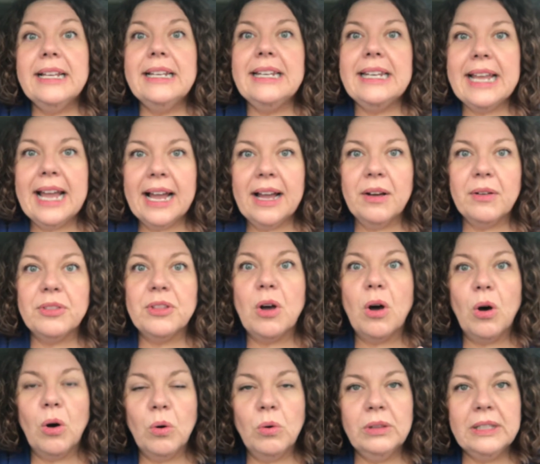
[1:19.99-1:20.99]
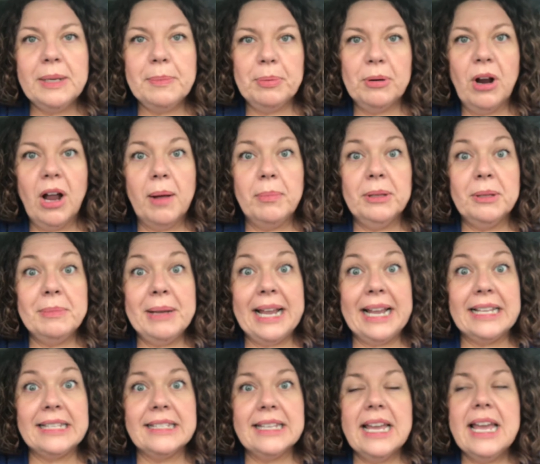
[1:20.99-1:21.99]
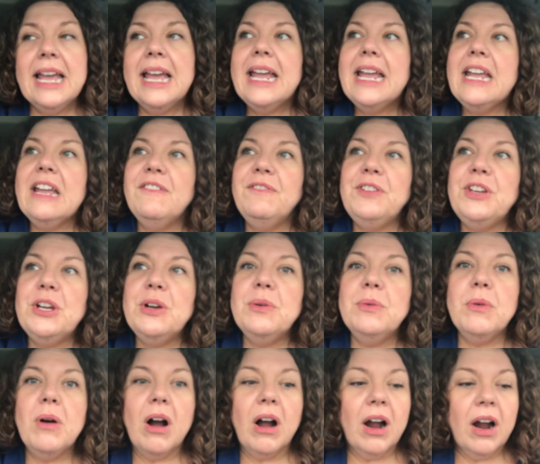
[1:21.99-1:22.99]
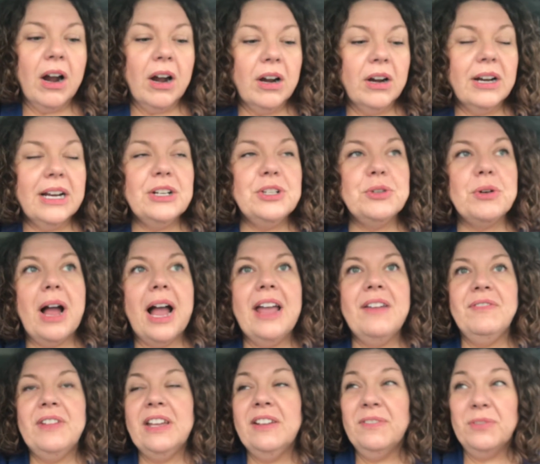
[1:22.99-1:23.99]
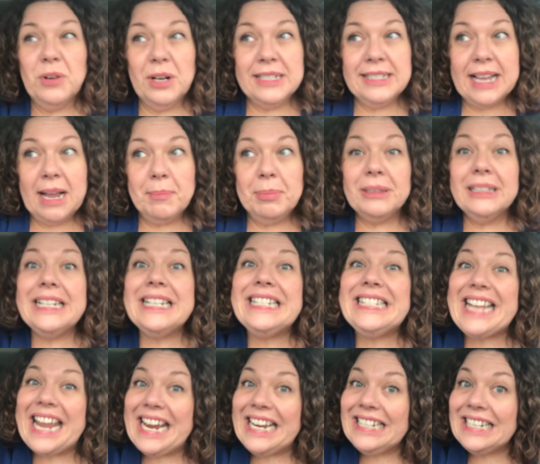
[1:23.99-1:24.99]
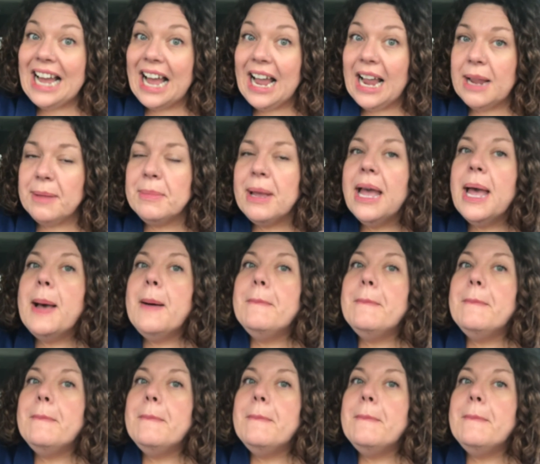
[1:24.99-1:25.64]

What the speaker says: Now, the only problem is if you are driving, for example, in daytime